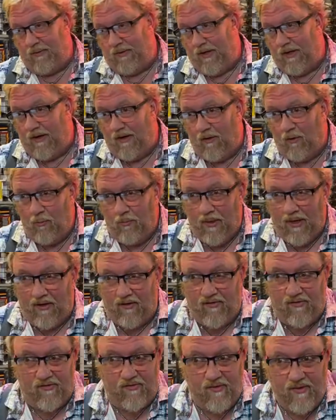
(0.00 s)
care who
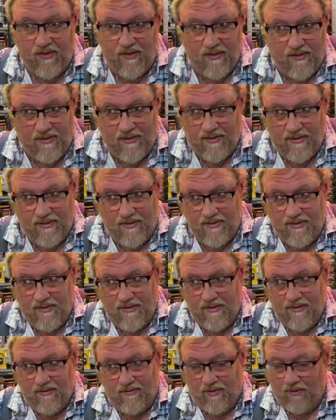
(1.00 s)
makes
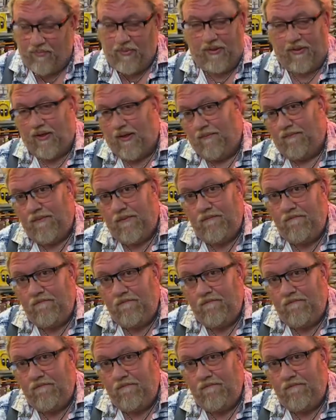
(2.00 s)
the pickup.